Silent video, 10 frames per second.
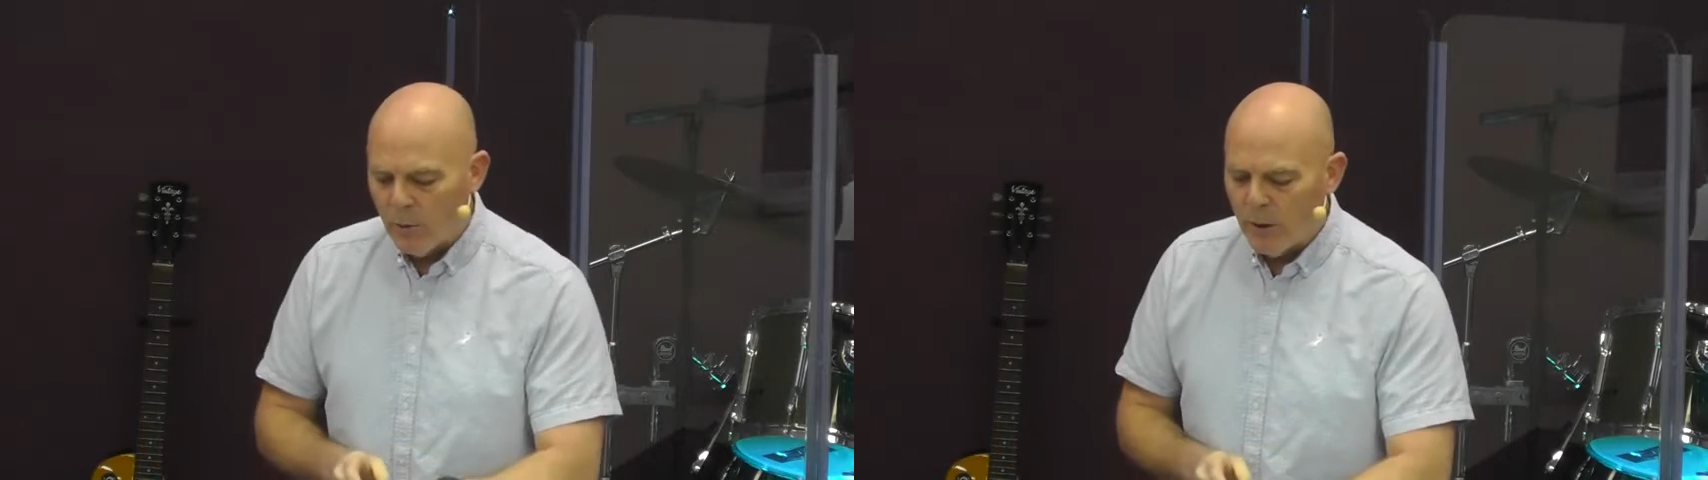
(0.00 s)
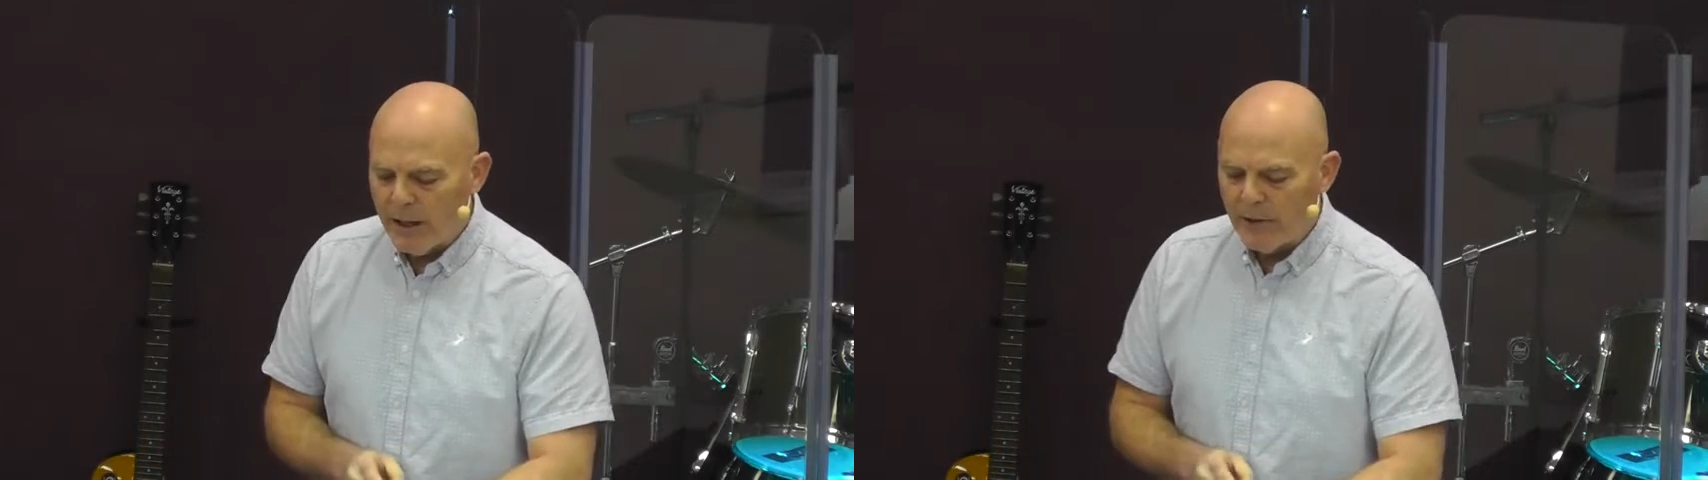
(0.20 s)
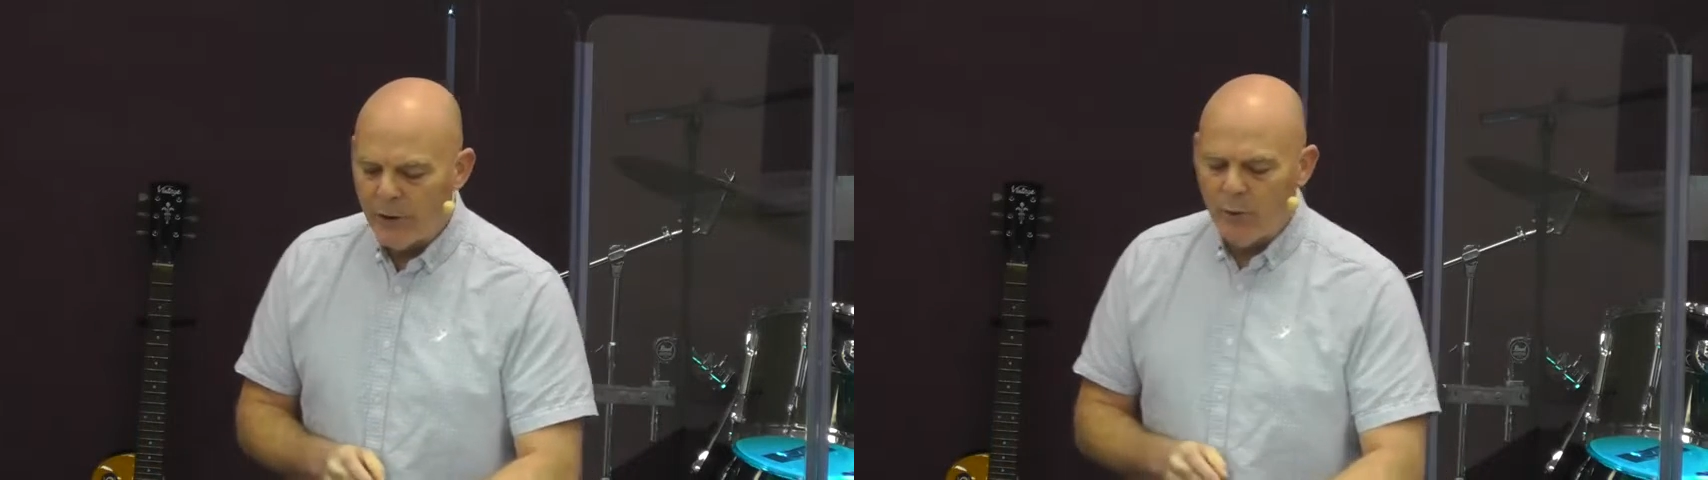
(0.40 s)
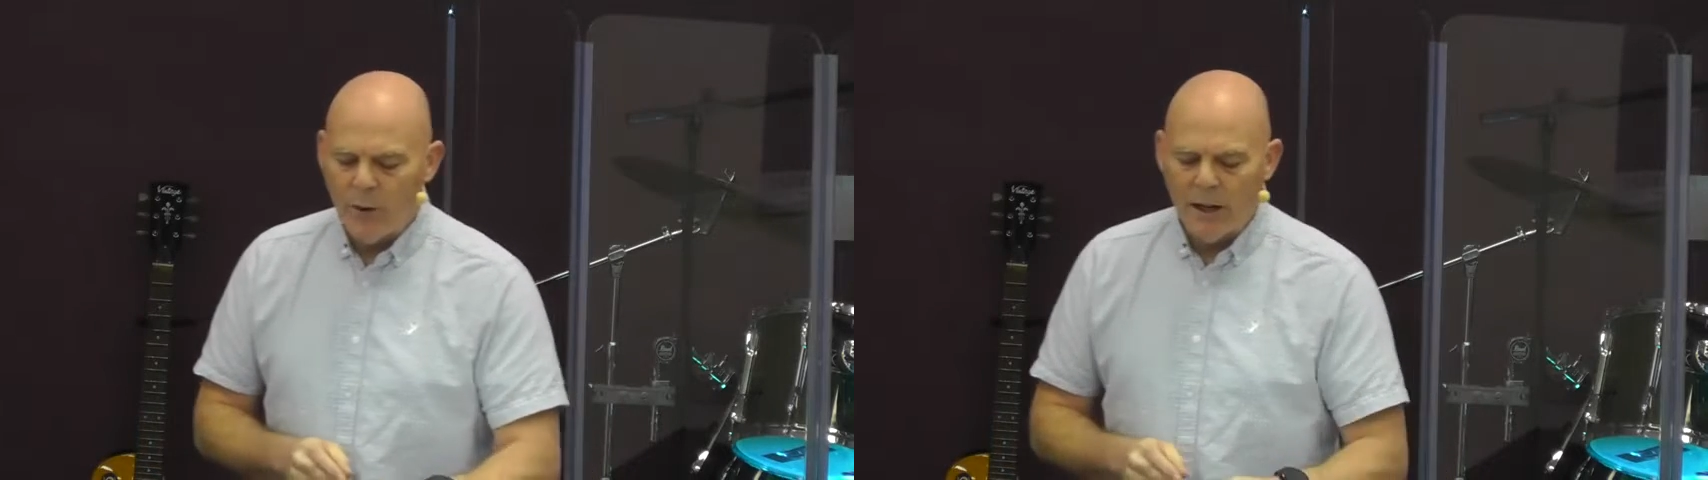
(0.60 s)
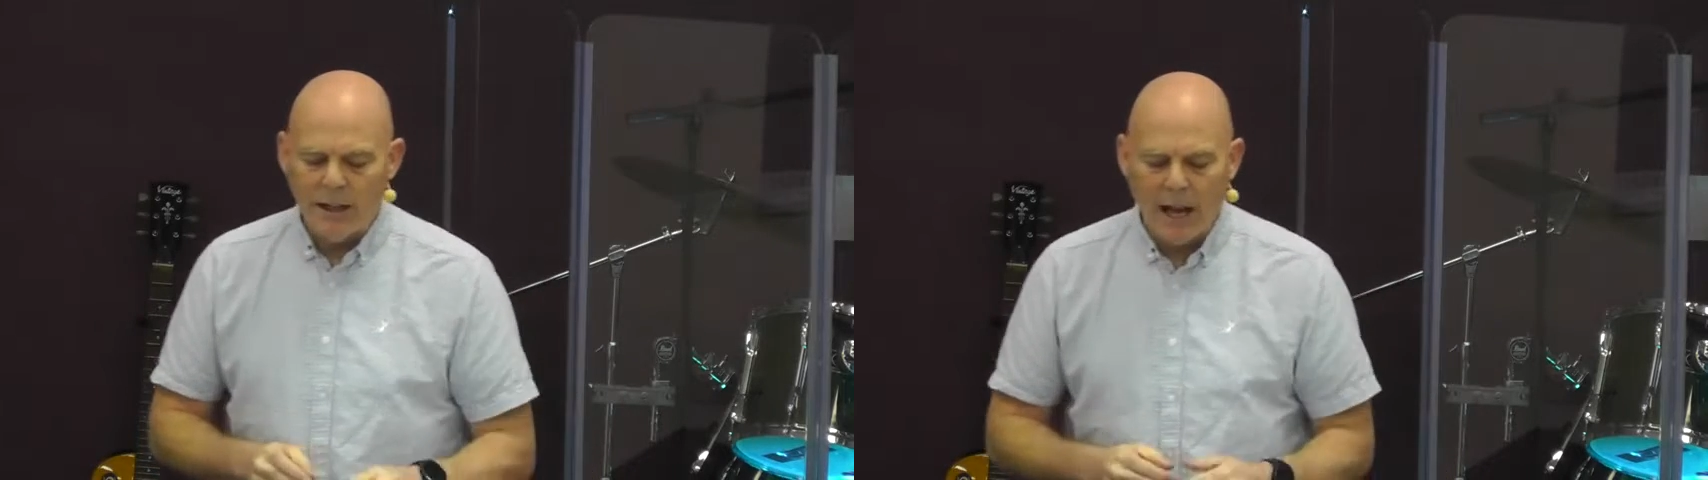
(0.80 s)
we need to
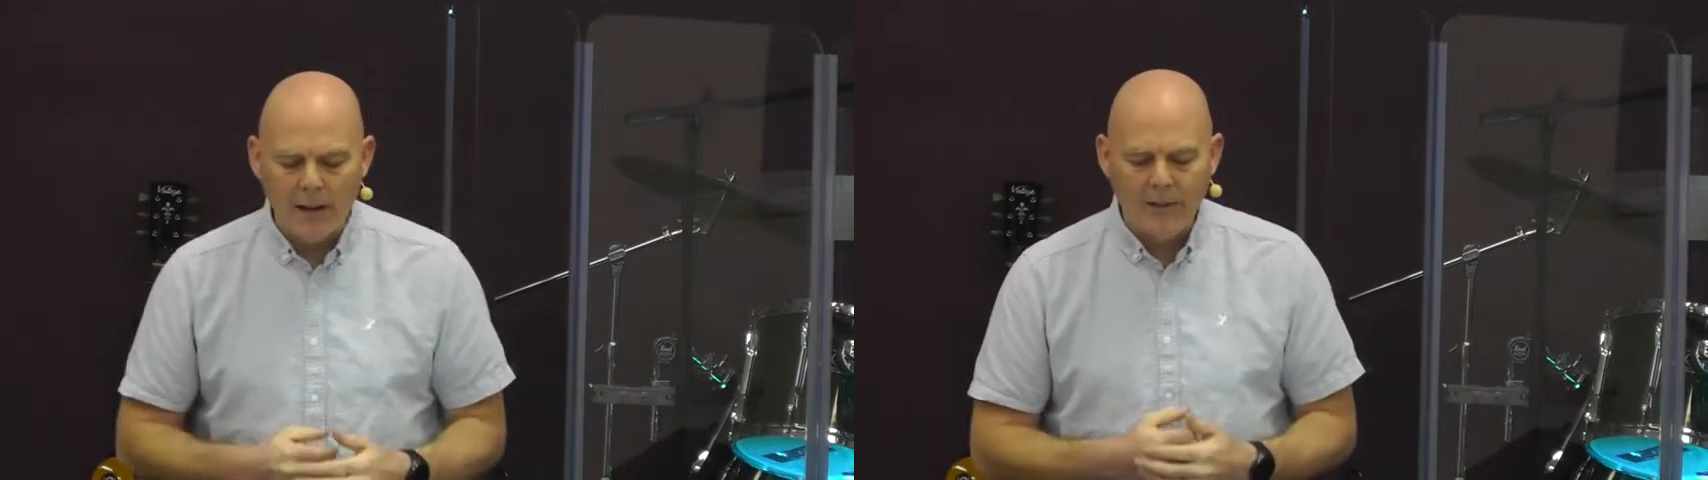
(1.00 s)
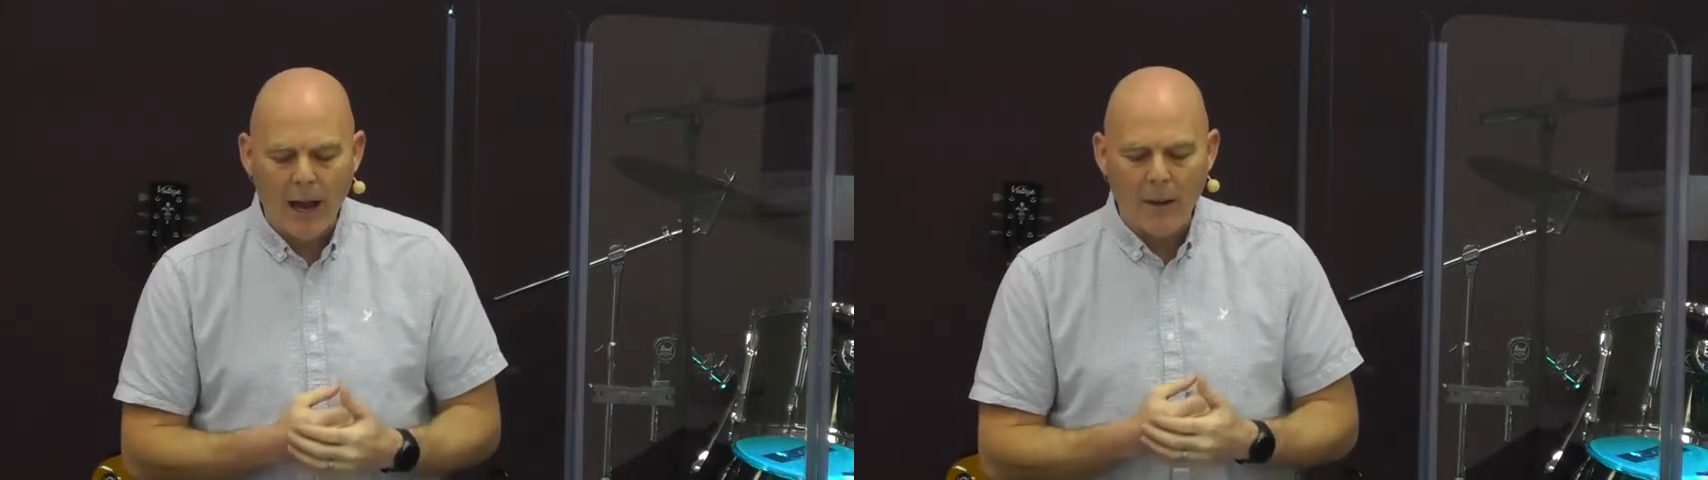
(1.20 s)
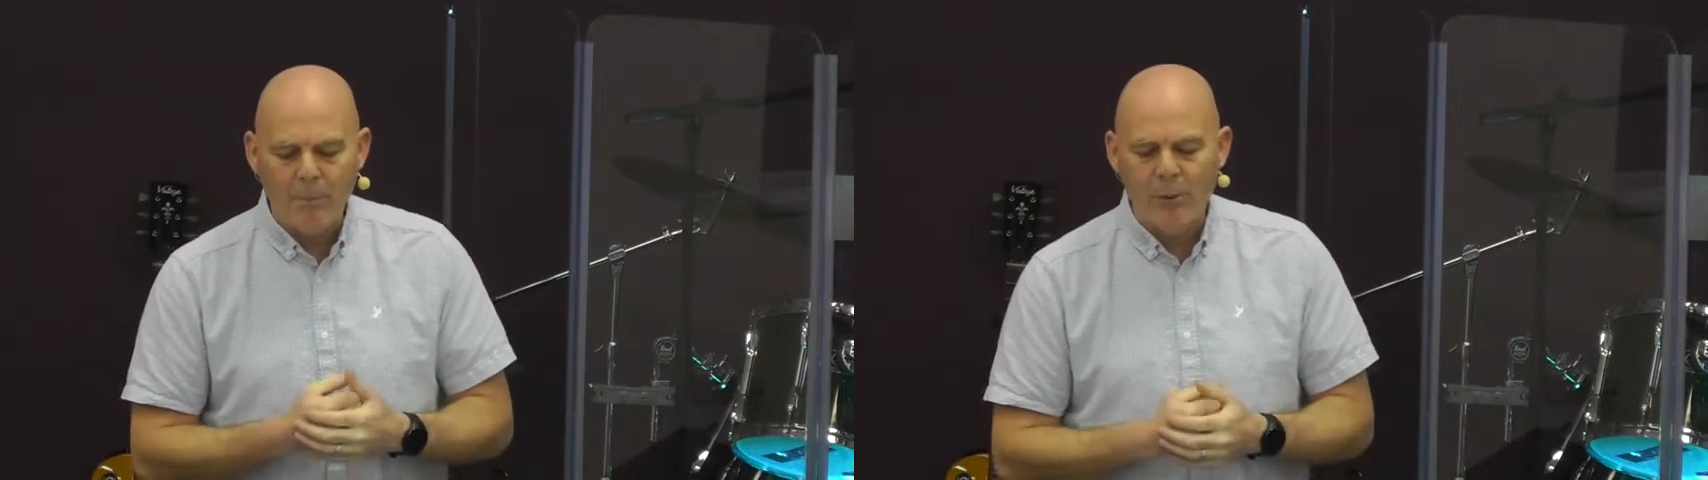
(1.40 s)
realise our